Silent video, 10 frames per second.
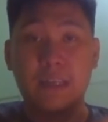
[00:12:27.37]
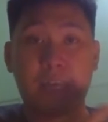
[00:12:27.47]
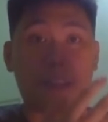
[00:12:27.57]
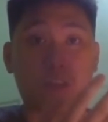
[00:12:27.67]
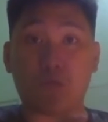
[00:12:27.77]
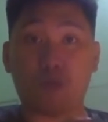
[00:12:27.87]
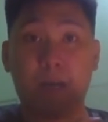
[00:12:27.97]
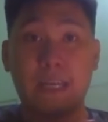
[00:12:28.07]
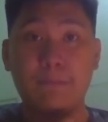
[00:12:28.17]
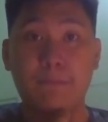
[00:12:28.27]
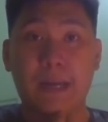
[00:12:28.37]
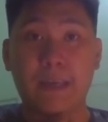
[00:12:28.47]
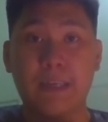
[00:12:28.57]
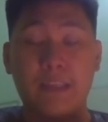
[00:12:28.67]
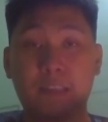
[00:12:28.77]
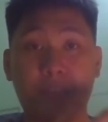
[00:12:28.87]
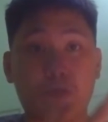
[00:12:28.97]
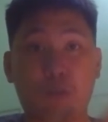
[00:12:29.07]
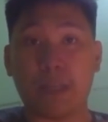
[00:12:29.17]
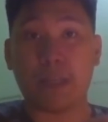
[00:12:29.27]
and to qualify in
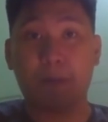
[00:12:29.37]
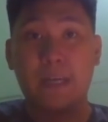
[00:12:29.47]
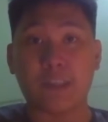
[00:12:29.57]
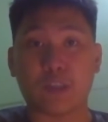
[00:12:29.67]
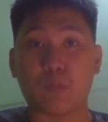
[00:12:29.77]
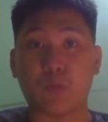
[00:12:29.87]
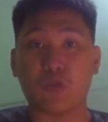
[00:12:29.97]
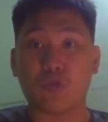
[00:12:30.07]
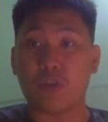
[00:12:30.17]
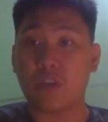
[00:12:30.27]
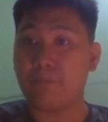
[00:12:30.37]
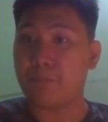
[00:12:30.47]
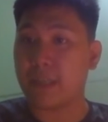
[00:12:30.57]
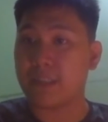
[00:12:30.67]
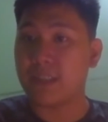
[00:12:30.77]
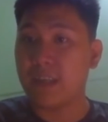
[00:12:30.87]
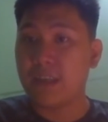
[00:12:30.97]
the qualifiers for Tokyo Olympics,